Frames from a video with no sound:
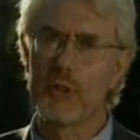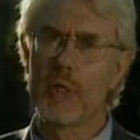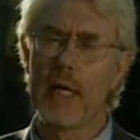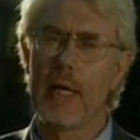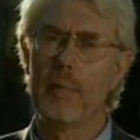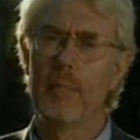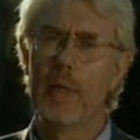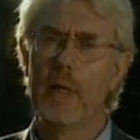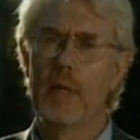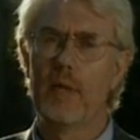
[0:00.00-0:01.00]
time
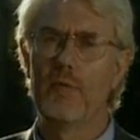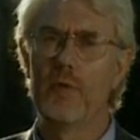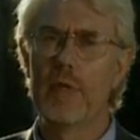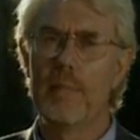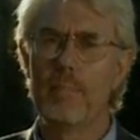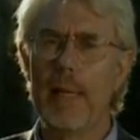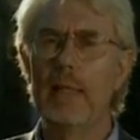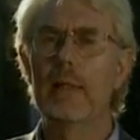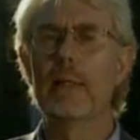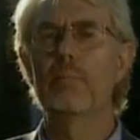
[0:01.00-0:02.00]
the
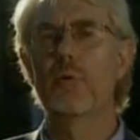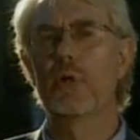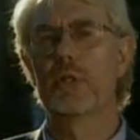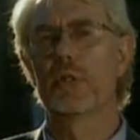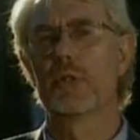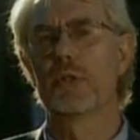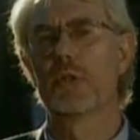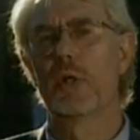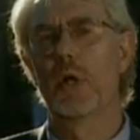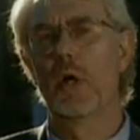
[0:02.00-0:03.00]
fundamental importance
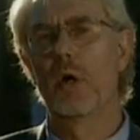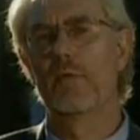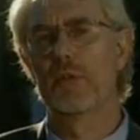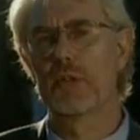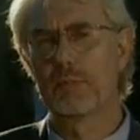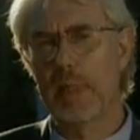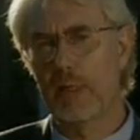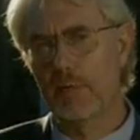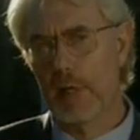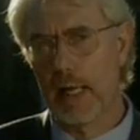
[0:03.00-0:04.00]
of the speed
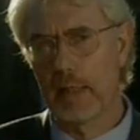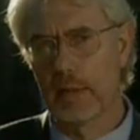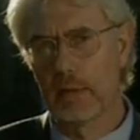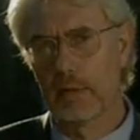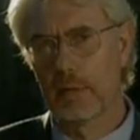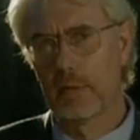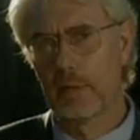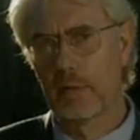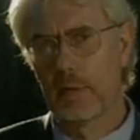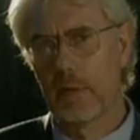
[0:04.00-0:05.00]
of light
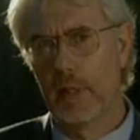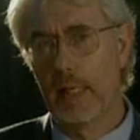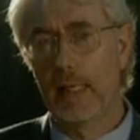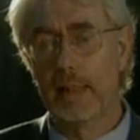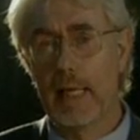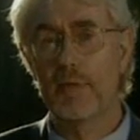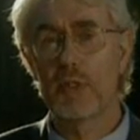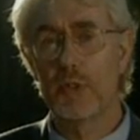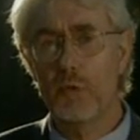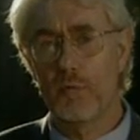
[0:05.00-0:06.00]
and gave
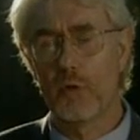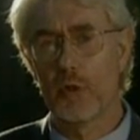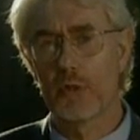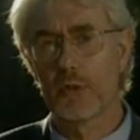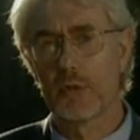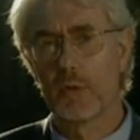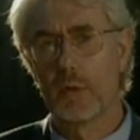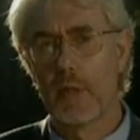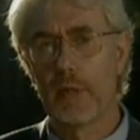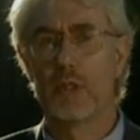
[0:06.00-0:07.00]
us a new force
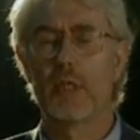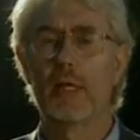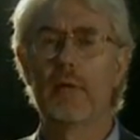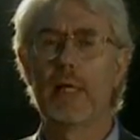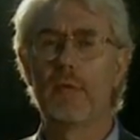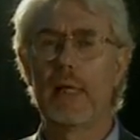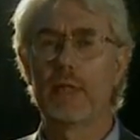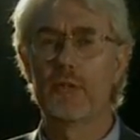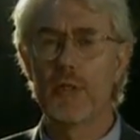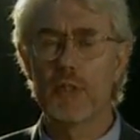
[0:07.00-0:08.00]
that generates
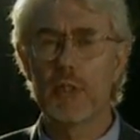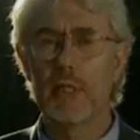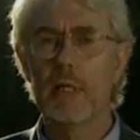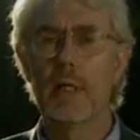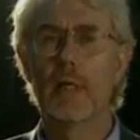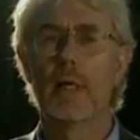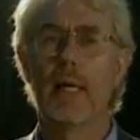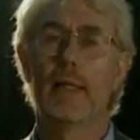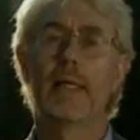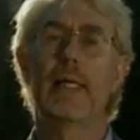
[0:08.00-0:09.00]
electricity
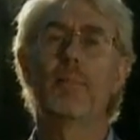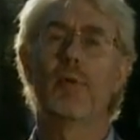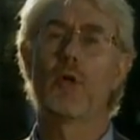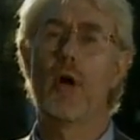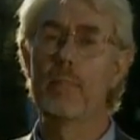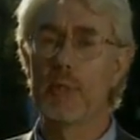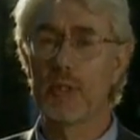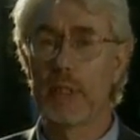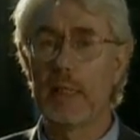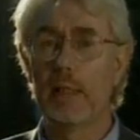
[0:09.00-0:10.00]
and keeps the
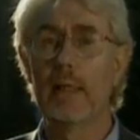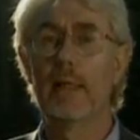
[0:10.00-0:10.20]
compass needle